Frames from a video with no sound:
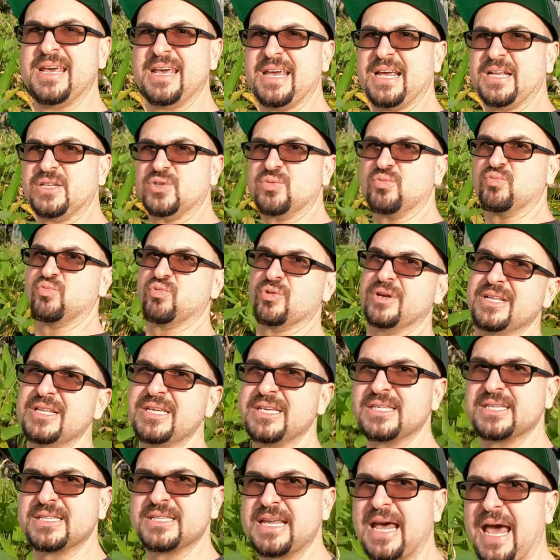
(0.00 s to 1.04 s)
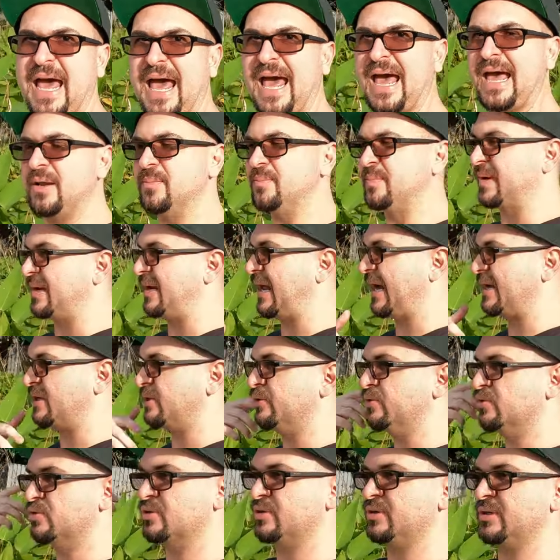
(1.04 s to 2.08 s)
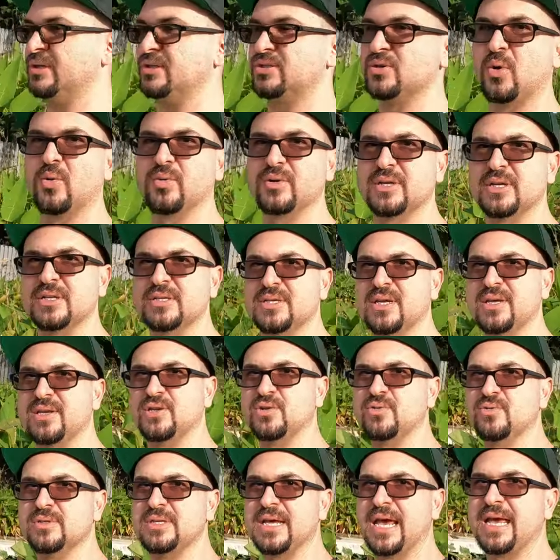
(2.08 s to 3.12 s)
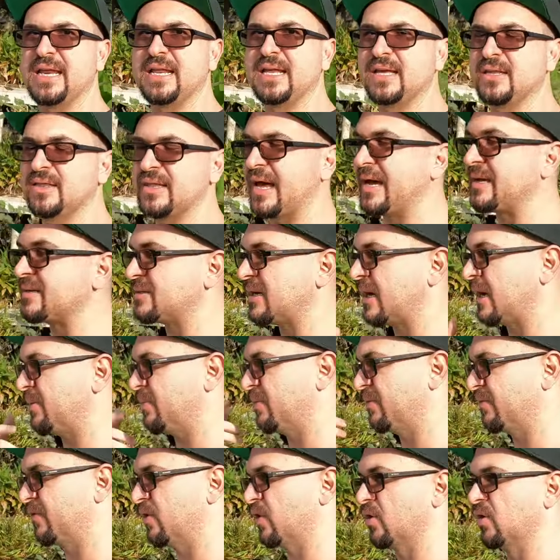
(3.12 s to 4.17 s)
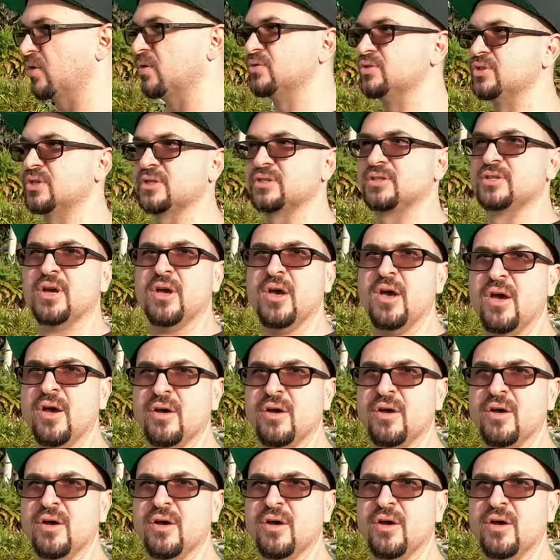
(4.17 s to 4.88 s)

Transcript: it's really sad, but I usually don't continue dating that type of girl just